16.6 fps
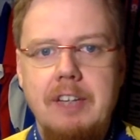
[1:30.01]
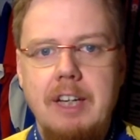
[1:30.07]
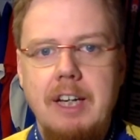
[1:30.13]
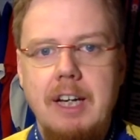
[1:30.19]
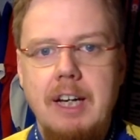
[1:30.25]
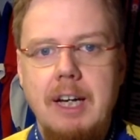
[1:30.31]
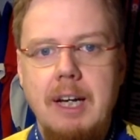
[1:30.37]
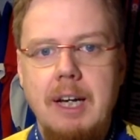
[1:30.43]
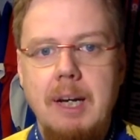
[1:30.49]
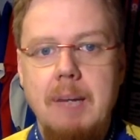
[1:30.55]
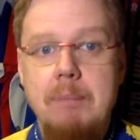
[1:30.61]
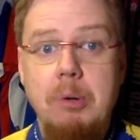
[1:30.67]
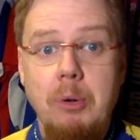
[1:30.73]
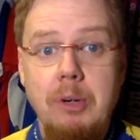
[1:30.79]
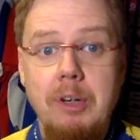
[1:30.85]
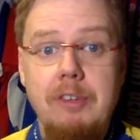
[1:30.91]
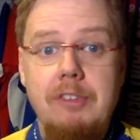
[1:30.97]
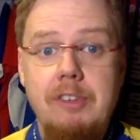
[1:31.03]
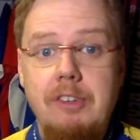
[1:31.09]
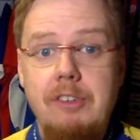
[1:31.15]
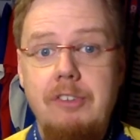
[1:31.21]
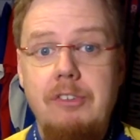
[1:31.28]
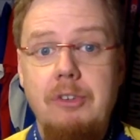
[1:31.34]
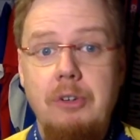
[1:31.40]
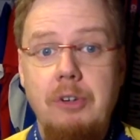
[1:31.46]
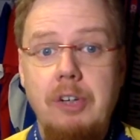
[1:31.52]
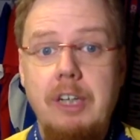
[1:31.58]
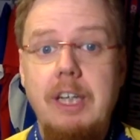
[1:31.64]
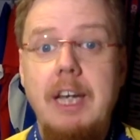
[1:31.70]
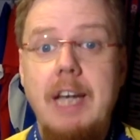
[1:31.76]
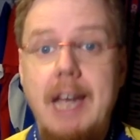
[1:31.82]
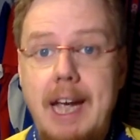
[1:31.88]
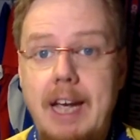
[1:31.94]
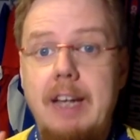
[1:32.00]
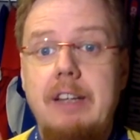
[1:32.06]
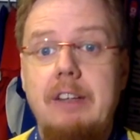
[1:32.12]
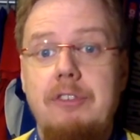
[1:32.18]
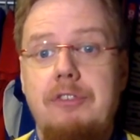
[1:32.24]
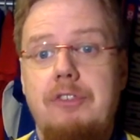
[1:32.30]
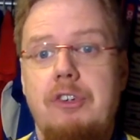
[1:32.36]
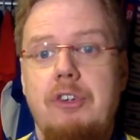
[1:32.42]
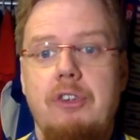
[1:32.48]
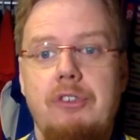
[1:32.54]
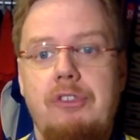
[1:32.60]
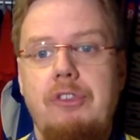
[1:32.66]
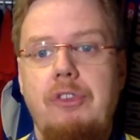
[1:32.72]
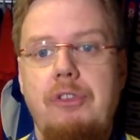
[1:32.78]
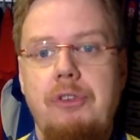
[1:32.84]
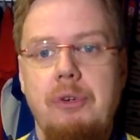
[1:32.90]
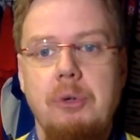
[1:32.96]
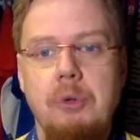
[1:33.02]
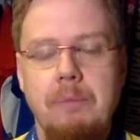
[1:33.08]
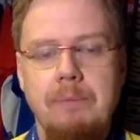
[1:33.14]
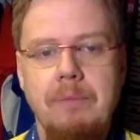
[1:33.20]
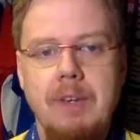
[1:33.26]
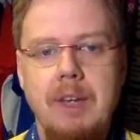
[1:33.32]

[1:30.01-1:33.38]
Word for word: Uh, a point sees Turkey and France through